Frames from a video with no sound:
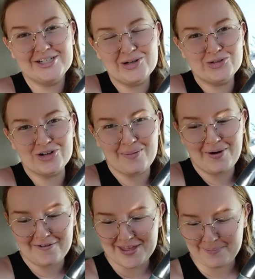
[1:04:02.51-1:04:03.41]
to go drop
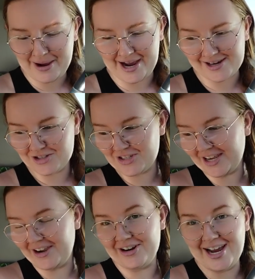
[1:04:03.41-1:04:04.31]
off that package
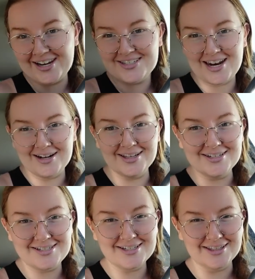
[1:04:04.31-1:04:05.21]
that got accidentally
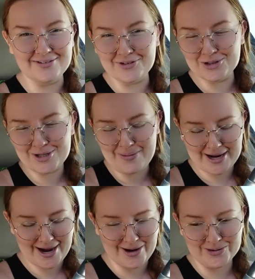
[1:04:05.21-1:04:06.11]
delivered to my
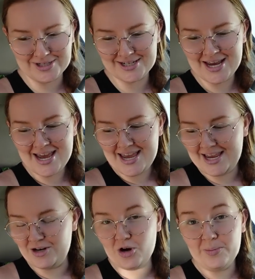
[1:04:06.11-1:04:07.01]
house
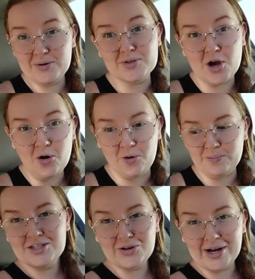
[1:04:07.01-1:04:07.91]
and nobody was
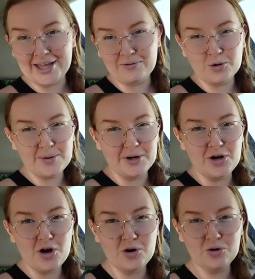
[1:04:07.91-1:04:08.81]
home. So I like wrote them a
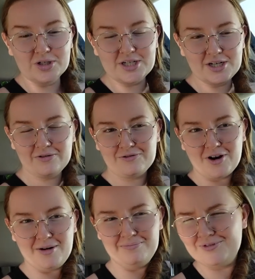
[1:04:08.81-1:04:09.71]
note
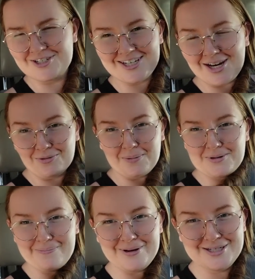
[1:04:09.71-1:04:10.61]
from just like a ripped
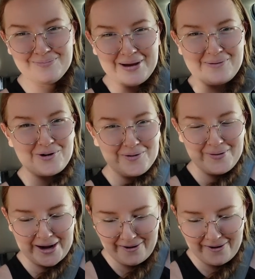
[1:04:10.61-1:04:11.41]
up piece of paper in my